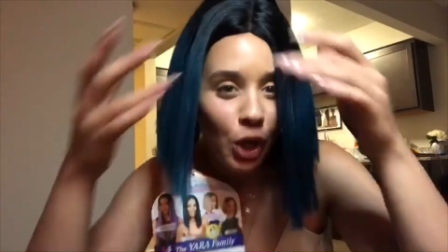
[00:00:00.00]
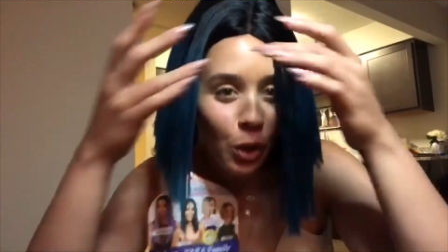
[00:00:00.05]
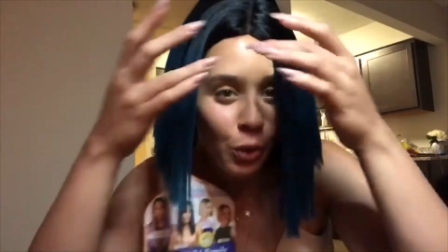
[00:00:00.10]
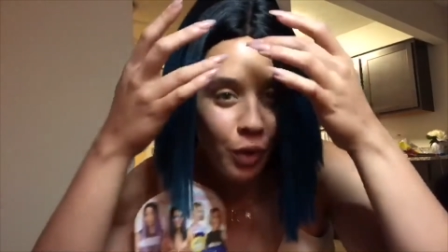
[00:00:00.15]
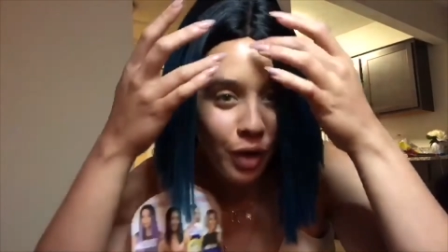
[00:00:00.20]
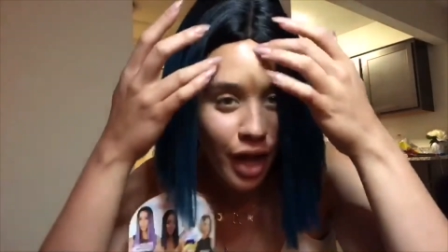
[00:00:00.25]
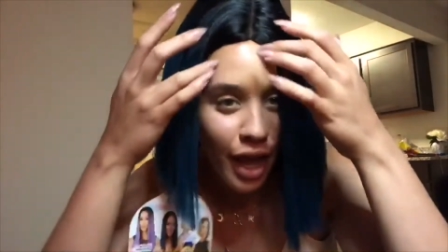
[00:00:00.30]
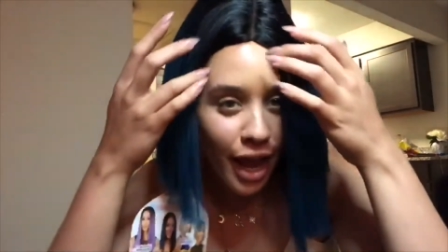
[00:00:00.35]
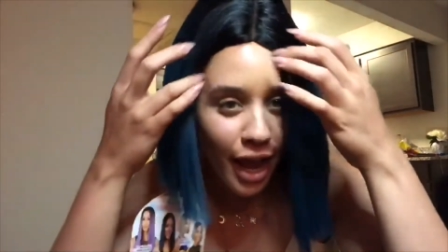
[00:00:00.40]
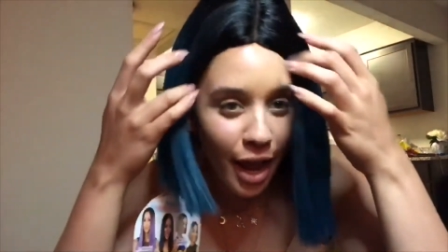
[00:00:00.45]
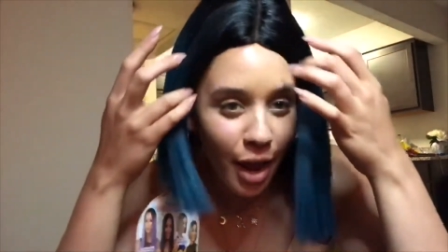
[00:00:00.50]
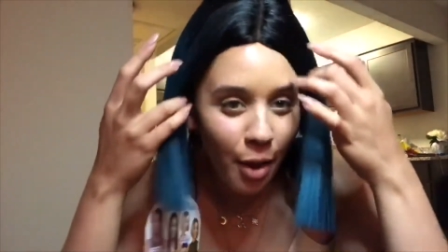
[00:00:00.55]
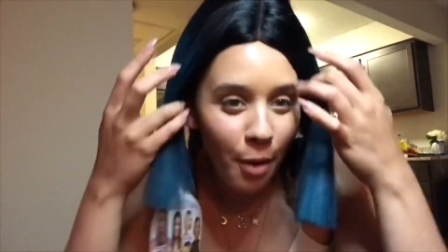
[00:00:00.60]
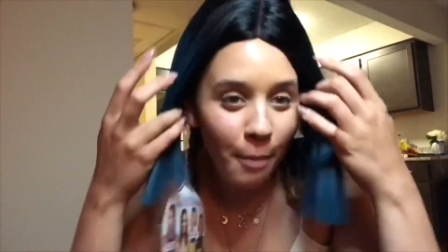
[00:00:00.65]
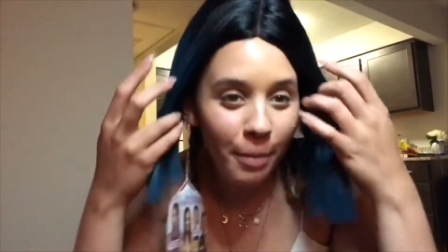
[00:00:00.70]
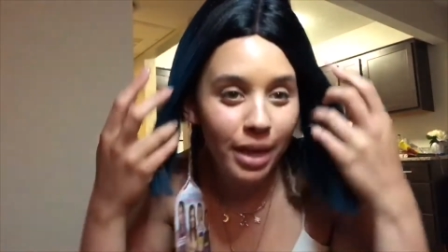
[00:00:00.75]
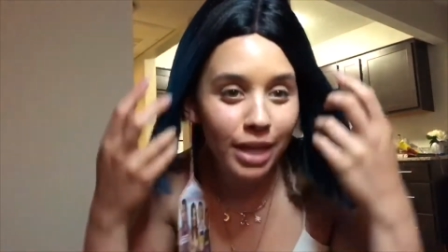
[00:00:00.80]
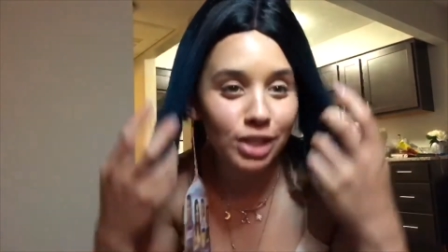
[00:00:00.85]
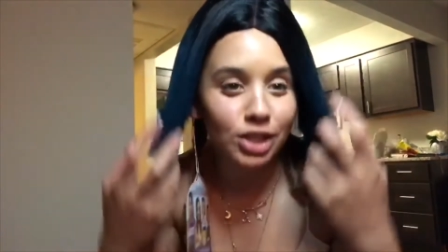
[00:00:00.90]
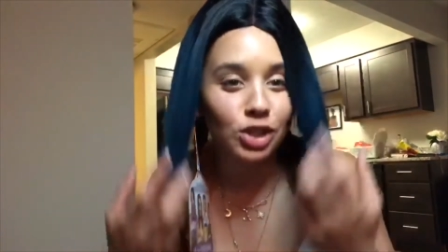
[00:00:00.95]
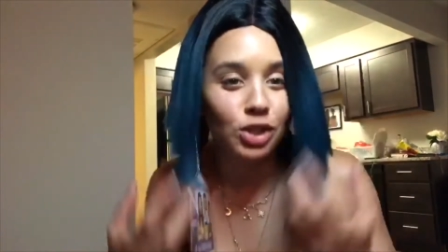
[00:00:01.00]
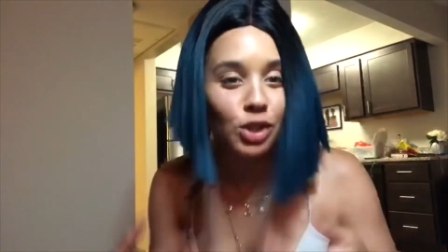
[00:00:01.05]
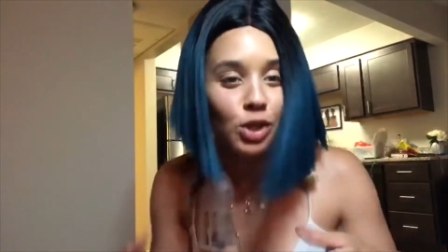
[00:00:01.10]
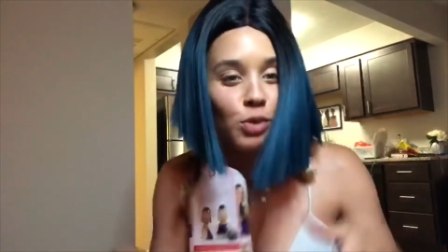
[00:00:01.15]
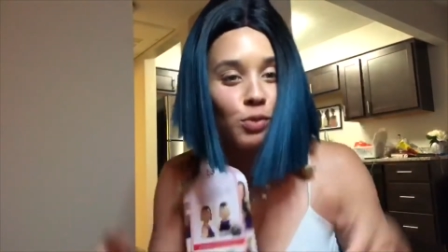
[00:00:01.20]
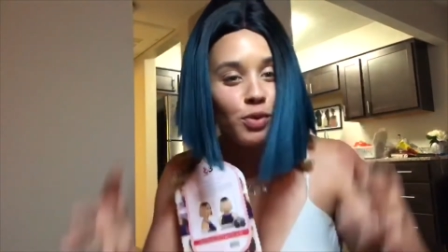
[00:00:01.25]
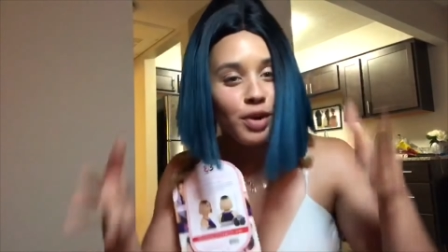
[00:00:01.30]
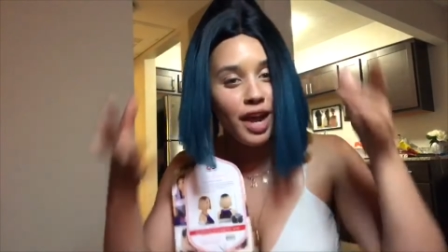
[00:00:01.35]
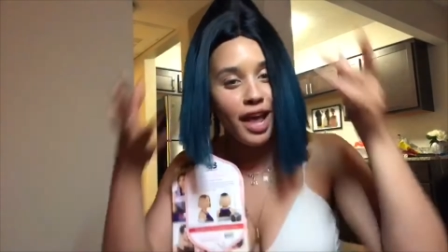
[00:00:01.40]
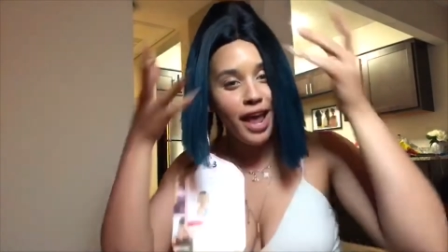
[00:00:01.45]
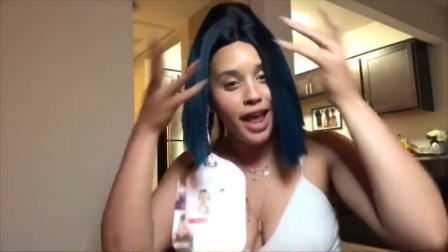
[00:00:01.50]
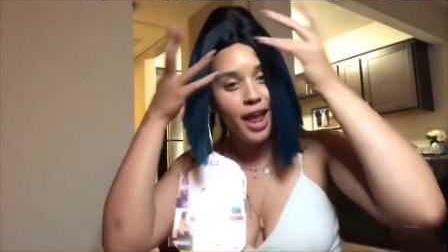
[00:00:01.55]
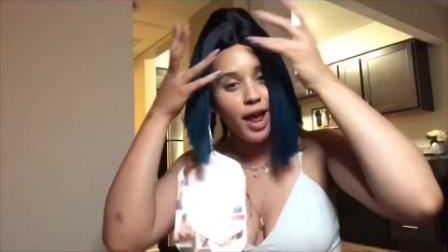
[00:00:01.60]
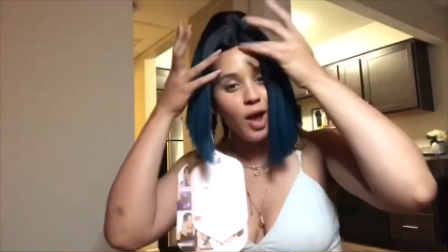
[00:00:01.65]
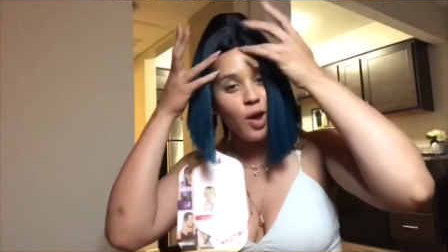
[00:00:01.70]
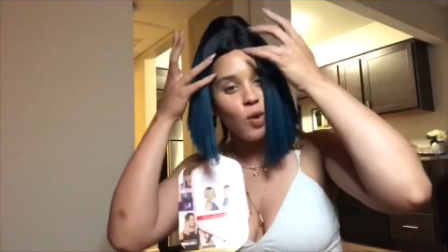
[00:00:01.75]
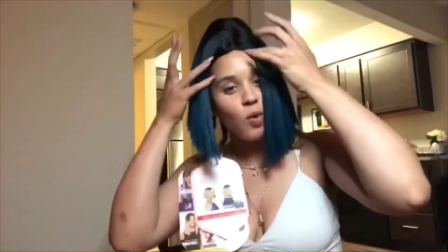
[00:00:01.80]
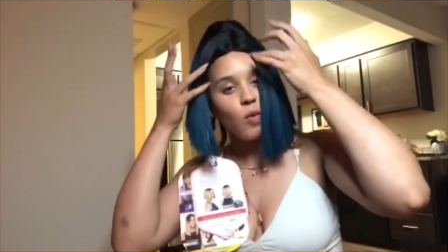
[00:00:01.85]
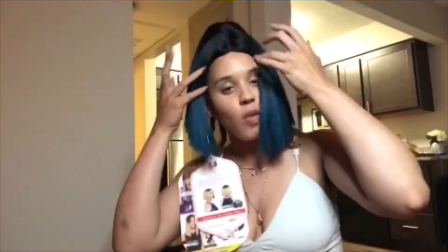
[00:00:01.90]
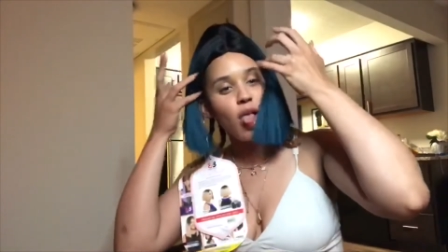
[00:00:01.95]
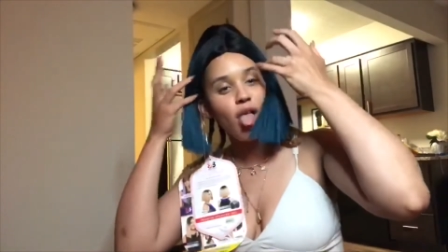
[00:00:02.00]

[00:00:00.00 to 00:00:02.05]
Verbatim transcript: Glue her down, bitch. Glue her down.